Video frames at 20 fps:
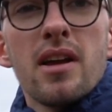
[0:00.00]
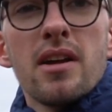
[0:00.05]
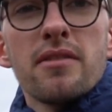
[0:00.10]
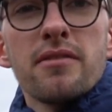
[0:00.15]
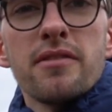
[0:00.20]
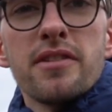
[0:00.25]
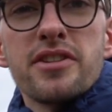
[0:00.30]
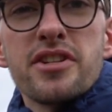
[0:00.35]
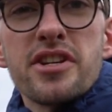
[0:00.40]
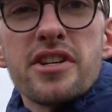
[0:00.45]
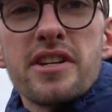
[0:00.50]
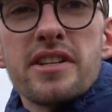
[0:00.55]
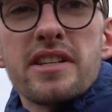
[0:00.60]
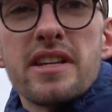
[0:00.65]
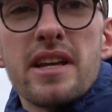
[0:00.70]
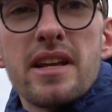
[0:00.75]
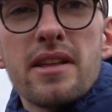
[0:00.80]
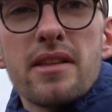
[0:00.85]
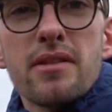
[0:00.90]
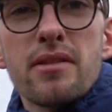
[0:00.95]

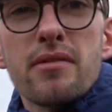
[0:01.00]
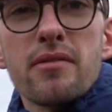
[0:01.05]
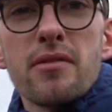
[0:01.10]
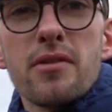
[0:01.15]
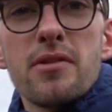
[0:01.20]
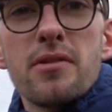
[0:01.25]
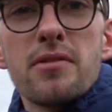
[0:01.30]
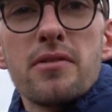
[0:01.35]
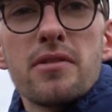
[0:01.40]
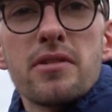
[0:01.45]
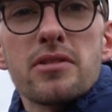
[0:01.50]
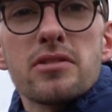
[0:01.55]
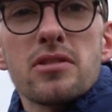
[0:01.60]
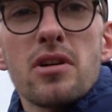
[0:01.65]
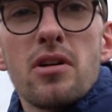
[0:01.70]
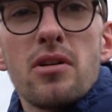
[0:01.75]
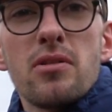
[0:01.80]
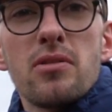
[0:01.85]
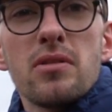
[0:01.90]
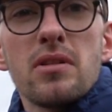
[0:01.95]
rigidity through the
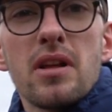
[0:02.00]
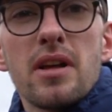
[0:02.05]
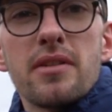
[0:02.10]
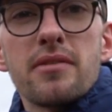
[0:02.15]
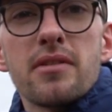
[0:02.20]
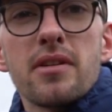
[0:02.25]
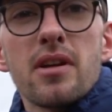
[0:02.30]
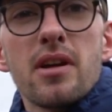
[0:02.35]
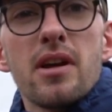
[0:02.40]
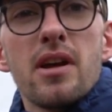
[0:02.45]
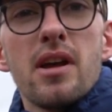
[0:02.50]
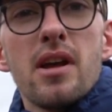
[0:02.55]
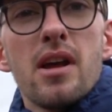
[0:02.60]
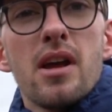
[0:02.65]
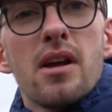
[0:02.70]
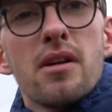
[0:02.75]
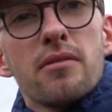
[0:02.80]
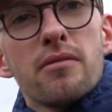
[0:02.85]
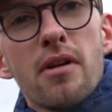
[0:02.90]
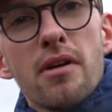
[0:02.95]
sole and
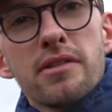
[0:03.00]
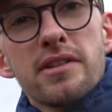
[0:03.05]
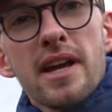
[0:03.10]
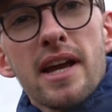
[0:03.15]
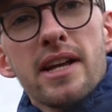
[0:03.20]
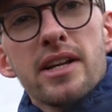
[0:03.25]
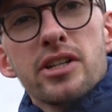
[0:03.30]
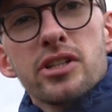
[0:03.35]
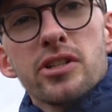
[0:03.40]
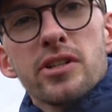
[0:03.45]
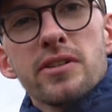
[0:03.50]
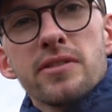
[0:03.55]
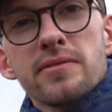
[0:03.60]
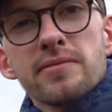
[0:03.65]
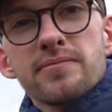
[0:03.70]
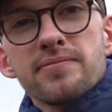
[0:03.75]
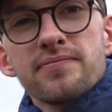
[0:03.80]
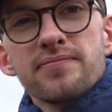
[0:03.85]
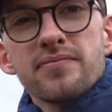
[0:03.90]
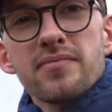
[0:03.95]
rotation,
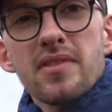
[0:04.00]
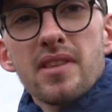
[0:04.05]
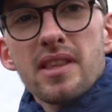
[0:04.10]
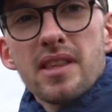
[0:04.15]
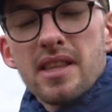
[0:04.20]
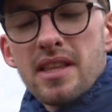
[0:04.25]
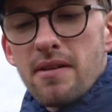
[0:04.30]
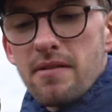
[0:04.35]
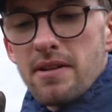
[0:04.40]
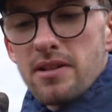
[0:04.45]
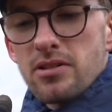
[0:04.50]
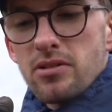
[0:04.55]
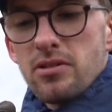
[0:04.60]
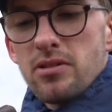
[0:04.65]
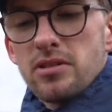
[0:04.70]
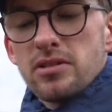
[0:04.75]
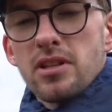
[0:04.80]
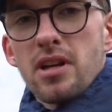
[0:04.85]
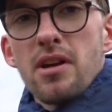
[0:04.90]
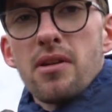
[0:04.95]
there is
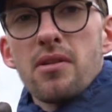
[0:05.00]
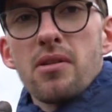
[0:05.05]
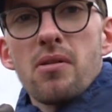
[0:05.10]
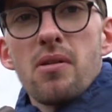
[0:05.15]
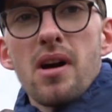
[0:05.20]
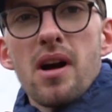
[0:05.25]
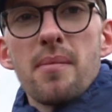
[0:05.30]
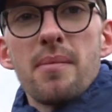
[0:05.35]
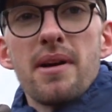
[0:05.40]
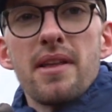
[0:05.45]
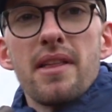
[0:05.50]
also quite a bit